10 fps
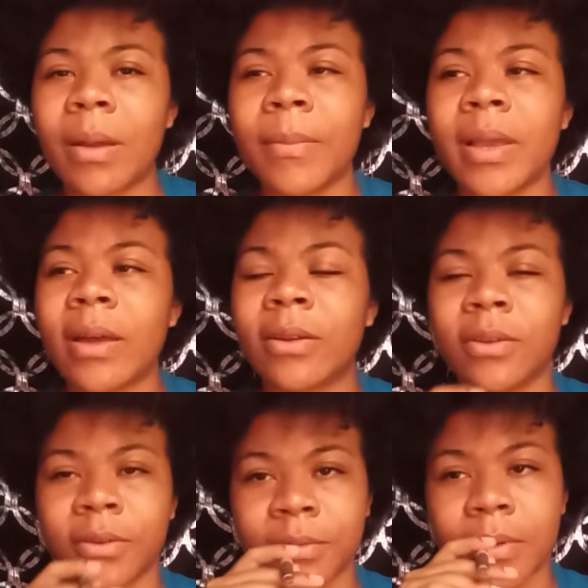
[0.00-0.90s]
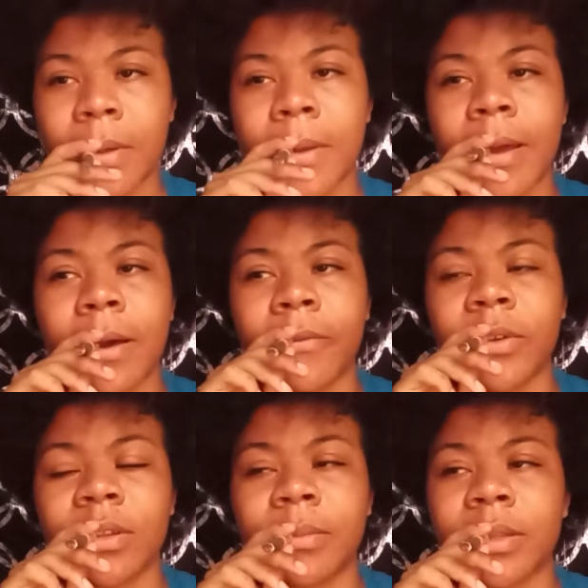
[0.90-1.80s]
I mean, I don't know how I
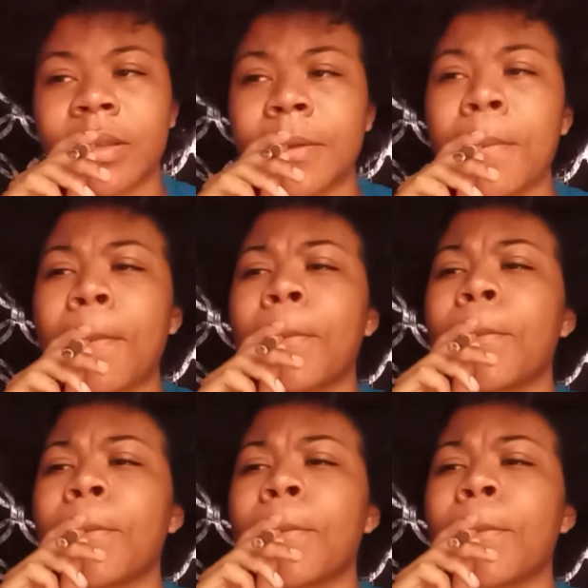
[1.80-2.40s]
feel about that.